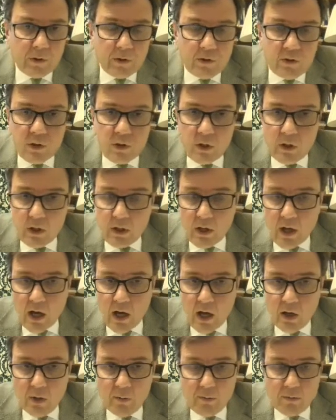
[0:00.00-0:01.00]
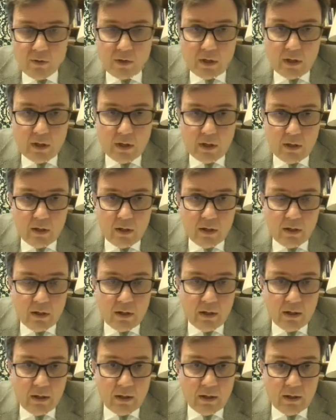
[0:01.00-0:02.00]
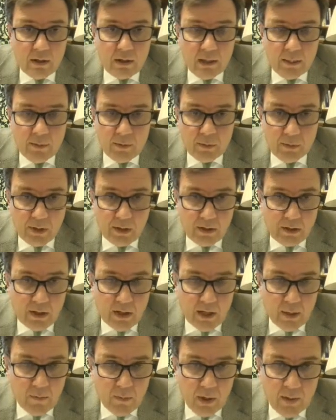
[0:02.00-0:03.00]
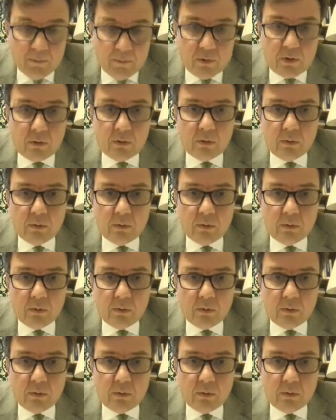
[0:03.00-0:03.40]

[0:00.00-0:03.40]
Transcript: certain homes, their adaptability heat pumps.